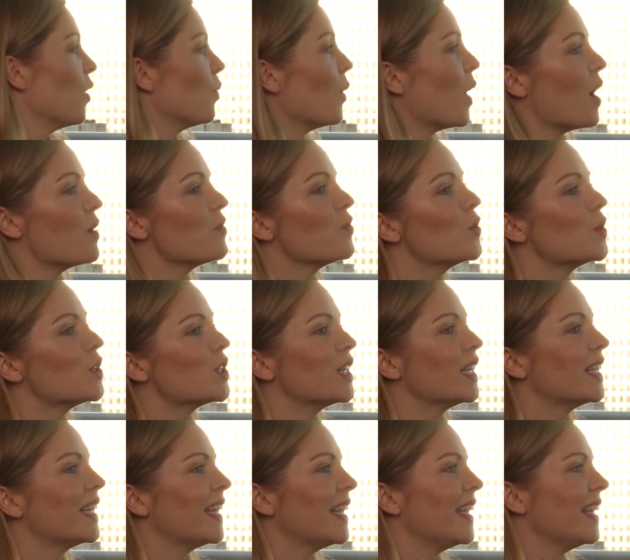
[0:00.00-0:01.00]
Well,
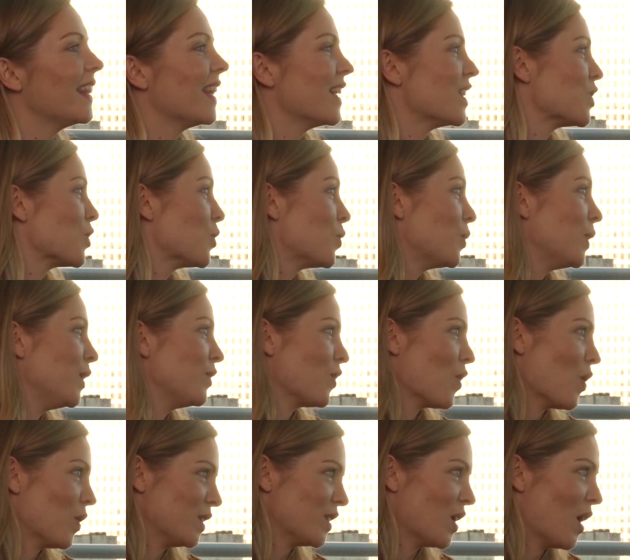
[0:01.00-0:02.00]
unfortunately, that's all we've
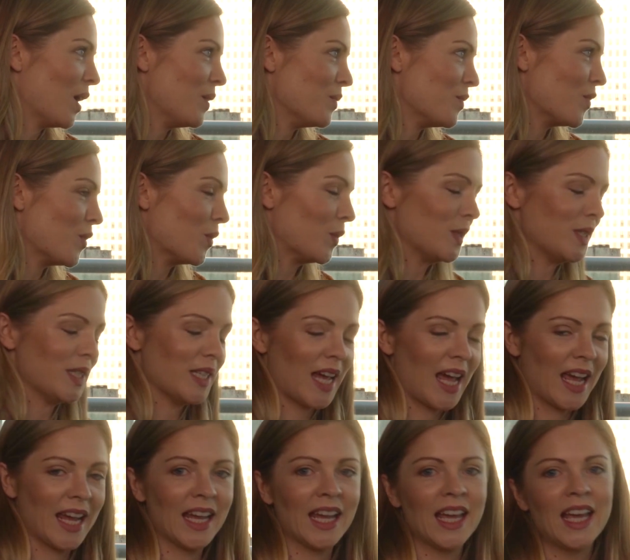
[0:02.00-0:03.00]
got time for
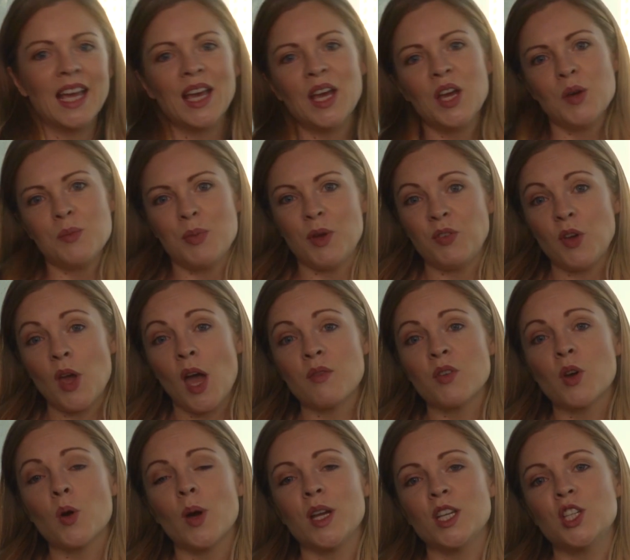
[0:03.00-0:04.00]
today. But if you
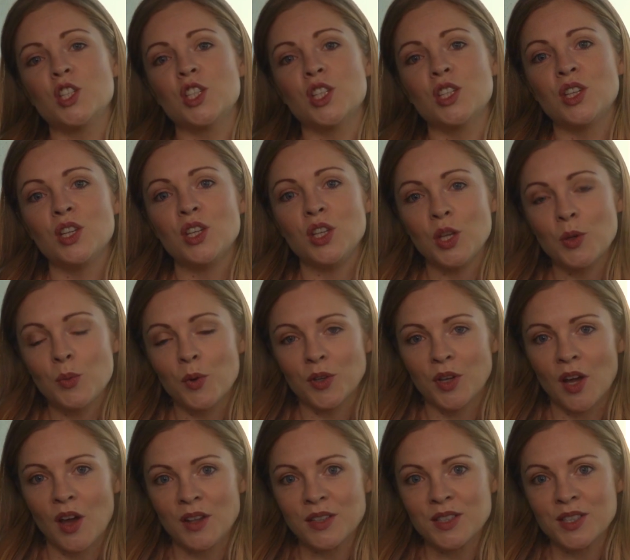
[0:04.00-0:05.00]
have a question you
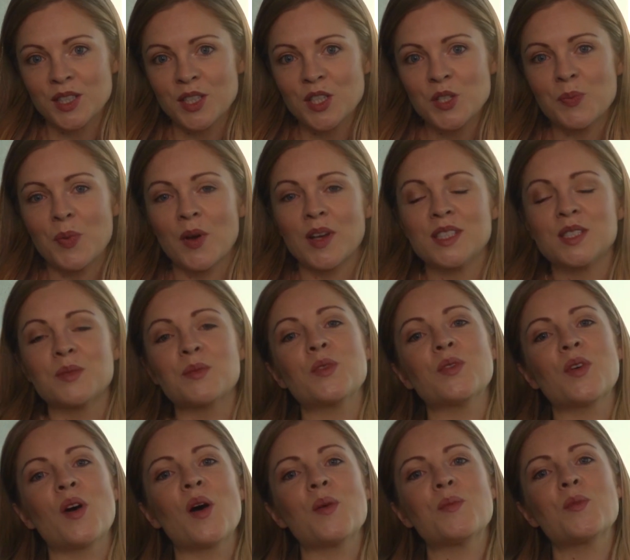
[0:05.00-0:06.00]
want answered by some
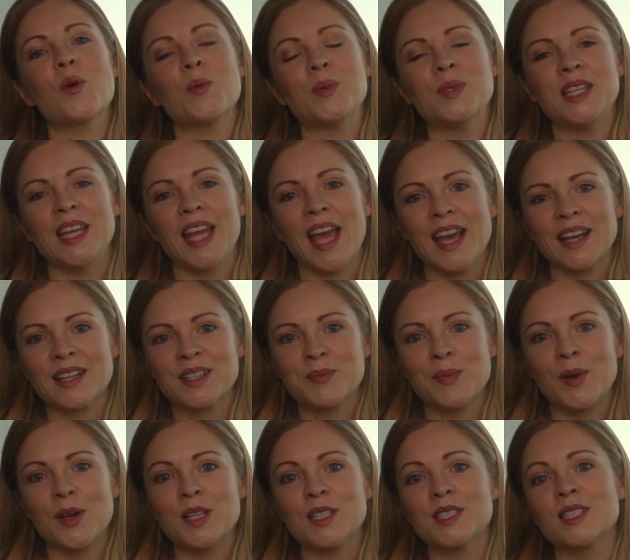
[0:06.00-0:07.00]
of our property
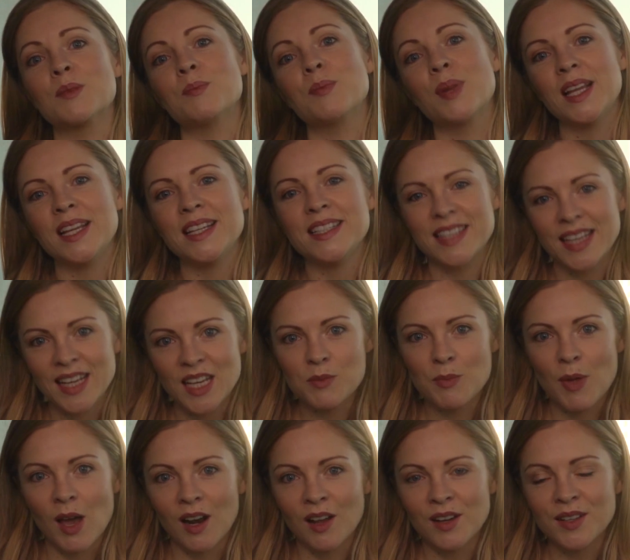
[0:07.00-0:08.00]
experts, then please
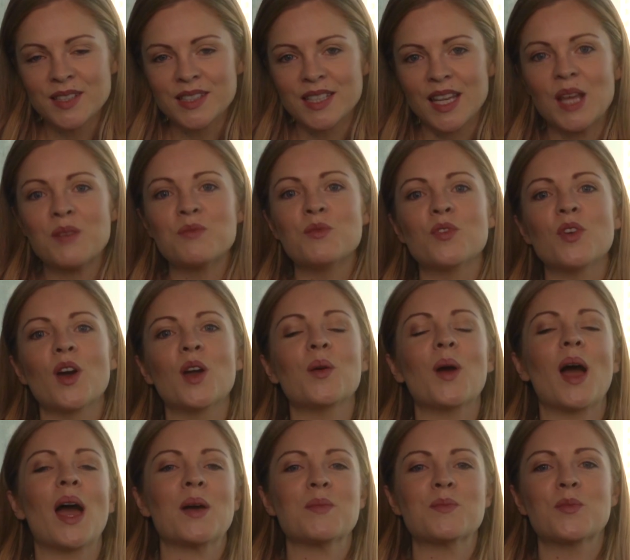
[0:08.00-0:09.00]
email us
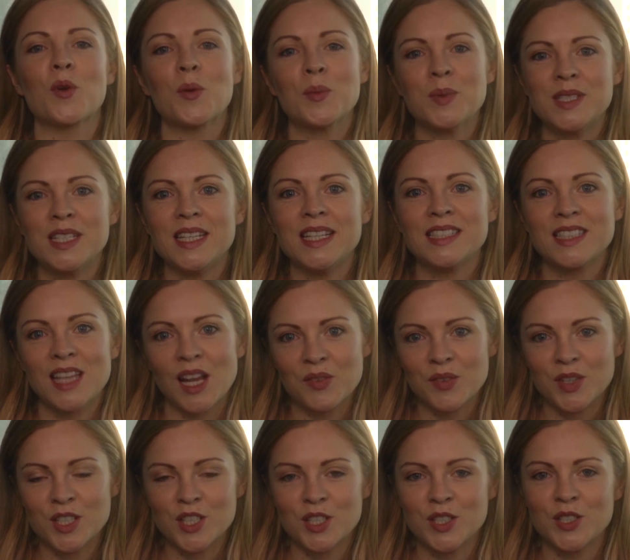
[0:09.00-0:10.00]

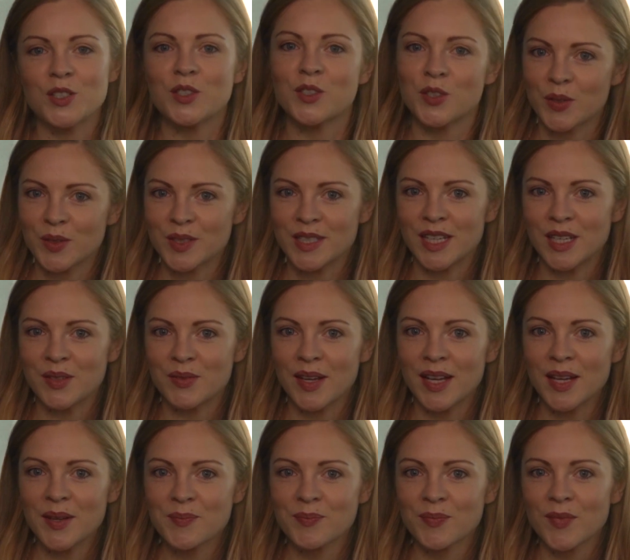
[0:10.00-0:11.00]

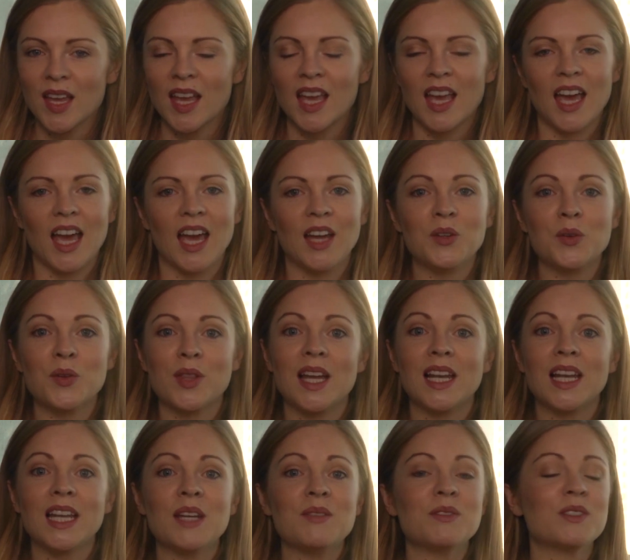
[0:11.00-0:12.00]
info@propertytelevision.tv. And all
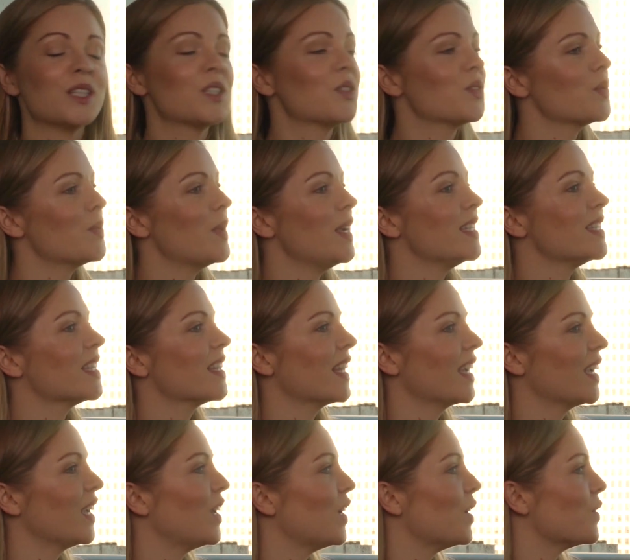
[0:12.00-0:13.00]
that leaves is for me to
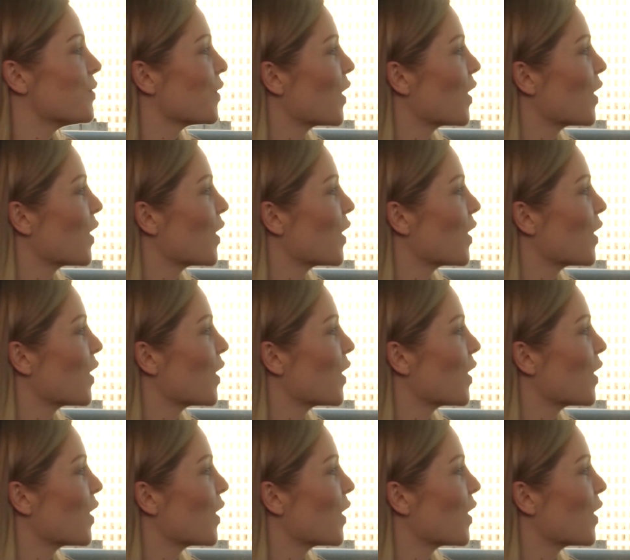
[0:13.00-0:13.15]
thank you